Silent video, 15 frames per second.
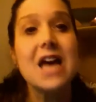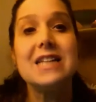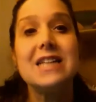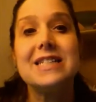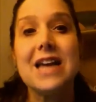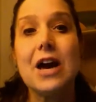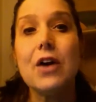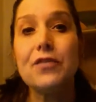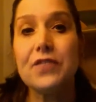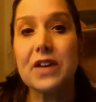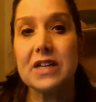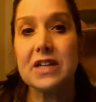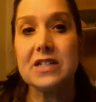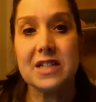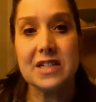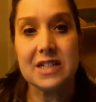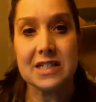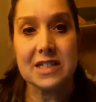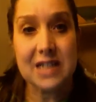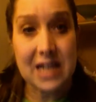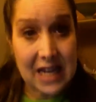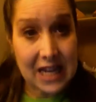delve into
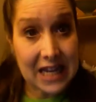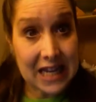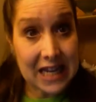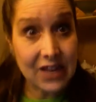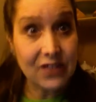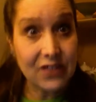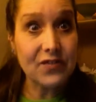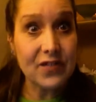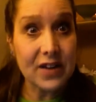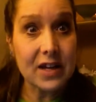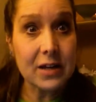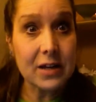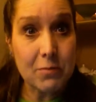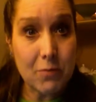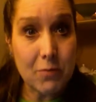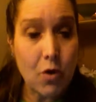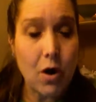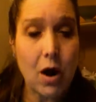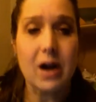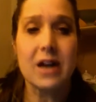this even more.